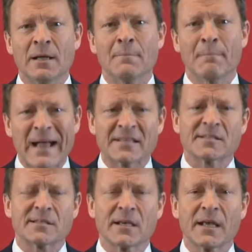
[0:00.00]

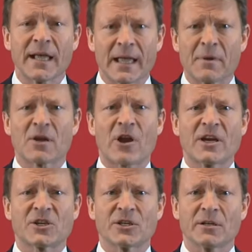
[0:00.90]
mass
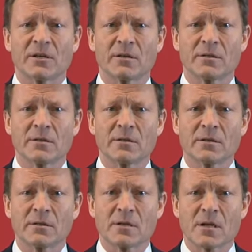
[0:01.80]
immigration
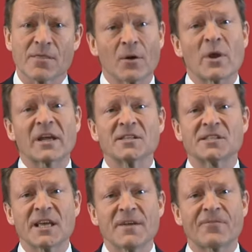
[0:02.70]
that we can
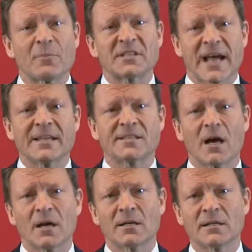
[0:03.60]
see from the
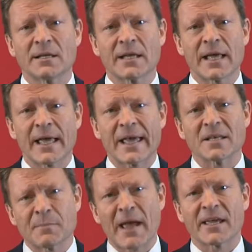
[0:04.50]
data
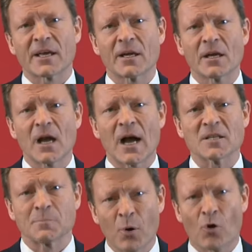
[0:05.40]
is making
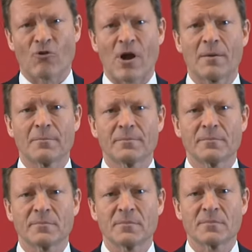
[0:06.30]
us poorer.
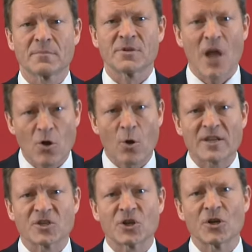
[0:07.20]
No
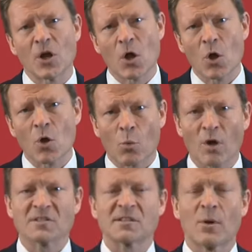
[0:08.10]
question
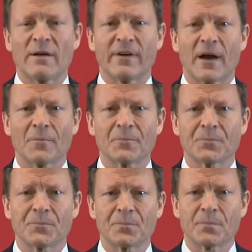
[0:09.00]
whatsoever.
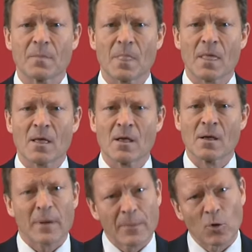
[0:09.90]

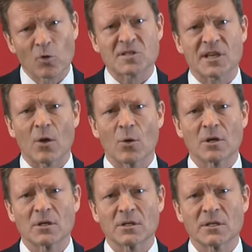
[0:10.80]
People also,
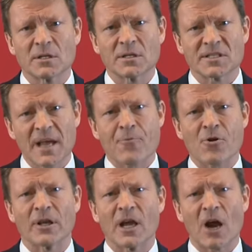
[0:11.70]

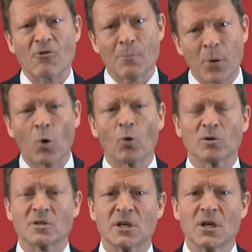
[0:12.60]
separately, are appalled